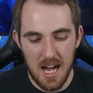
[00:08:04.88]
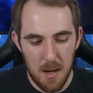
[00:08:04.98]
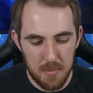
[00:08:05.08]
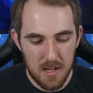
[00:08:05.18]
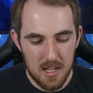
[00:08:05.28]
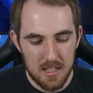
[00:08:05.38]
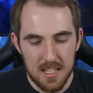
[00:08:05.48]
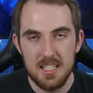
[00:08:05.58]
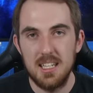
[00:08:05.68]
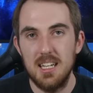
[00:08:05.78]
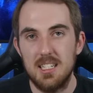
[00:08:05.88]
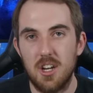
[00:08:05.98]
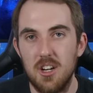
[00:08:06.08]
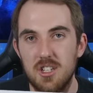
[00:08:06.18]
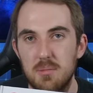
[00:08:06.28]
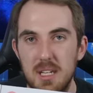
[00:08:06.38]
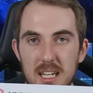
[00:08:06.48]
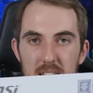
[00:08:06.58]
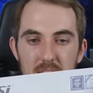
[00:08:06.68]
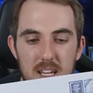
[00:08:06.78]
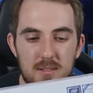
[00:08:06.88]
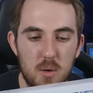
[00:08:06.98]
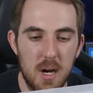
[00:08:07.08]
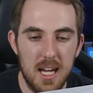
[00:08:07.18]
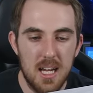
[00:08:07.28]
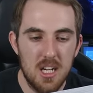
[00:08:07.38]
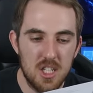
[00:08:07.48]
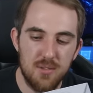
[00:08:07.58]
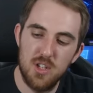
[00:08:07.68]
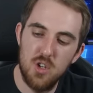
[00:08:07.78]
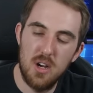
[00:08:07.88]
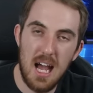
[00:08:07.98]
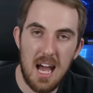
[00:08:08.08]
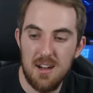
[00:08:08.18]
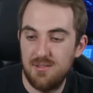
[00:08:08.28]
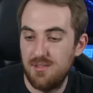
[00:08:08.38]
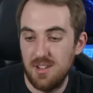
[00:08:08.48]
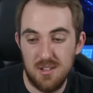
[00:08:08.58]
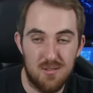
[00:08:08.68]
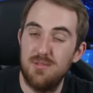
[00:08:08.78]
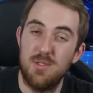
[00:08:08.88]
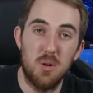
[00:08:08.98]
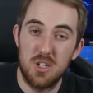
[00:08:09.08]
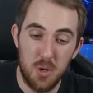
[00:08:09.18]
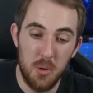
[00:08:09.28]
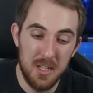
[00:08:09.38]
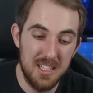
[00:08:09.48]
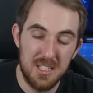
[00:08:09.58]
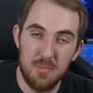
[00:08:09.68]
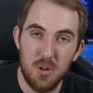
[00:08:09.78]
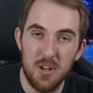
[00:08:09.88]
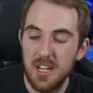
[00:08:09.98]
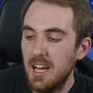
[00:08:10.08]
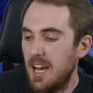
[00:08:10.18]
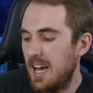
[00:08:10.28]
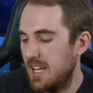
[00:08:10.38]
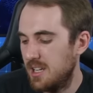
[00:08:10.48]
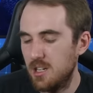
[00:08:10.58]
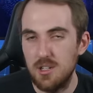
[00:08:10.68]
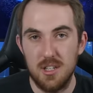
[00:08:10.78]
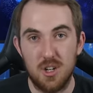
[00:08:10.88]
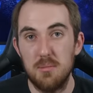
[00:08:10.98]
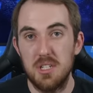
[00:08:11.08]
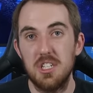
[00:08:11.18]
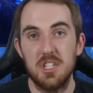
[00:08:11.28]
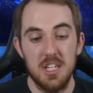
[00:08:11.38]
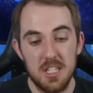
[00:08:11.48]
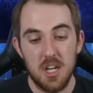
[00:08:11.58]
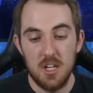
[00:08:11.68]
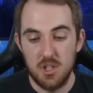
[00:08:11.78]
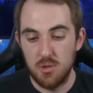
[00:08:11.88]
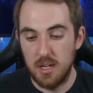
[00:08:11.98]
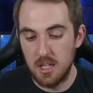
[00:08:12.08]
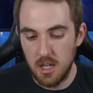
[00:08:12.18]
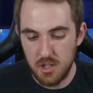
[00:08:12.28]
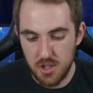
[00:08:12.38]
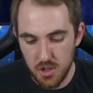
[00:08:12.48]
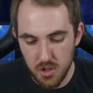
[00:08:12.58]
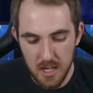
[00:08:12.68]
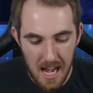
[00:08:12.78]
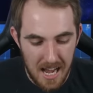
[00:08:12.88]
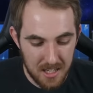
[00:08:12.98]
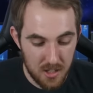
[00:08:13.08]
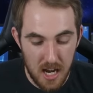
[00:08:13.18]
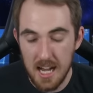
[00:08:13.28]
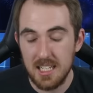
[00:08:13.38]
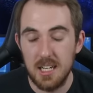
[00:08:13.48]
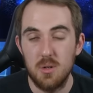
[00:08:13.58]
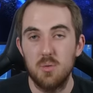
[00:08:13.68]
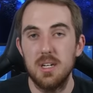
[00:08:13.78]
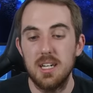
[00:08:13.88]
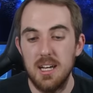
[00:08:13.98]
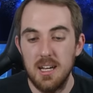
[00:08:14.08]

up, this is going to be the giveaway. So if you do have, if you want to win this board, uh, there the competition is going to run soon, and you guys can win